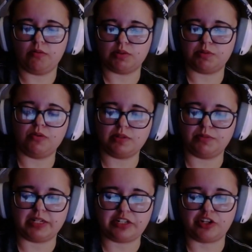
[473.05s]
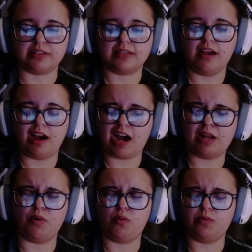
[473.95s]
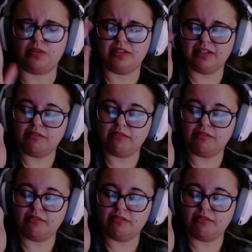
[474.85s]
was polls and predictions on mobile.